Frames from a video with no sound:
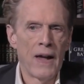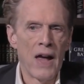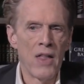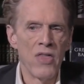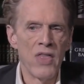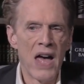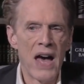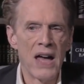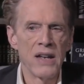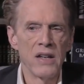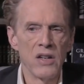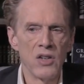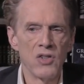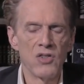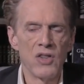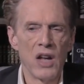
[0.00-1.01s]
and that
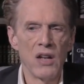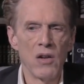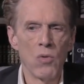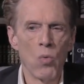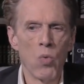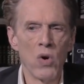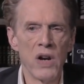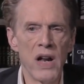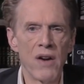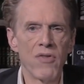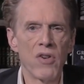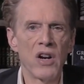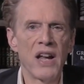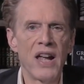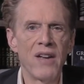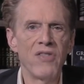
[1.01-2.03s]
is they were
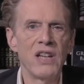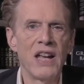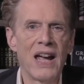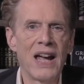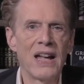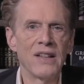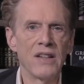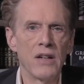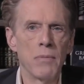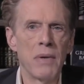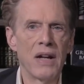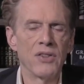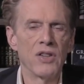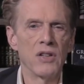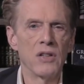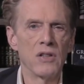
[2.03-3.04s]
never heavy-handed
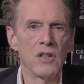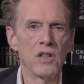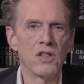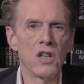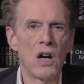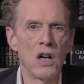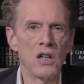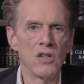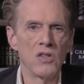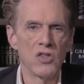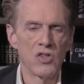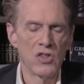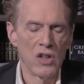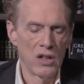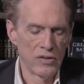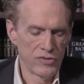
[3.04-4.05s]
about the tongue
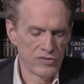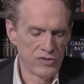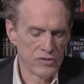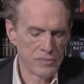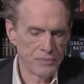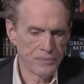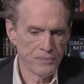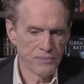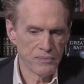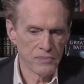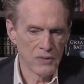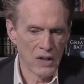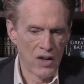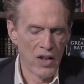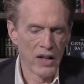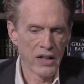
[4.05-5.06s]
stuff.
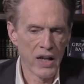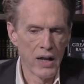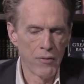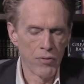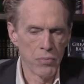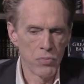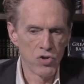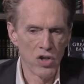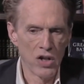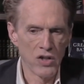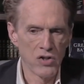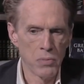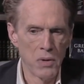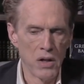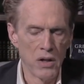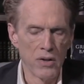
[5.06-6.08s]
And that came from Chuck
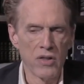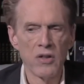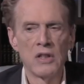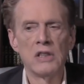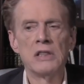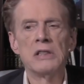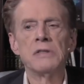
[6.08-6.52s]
Smith,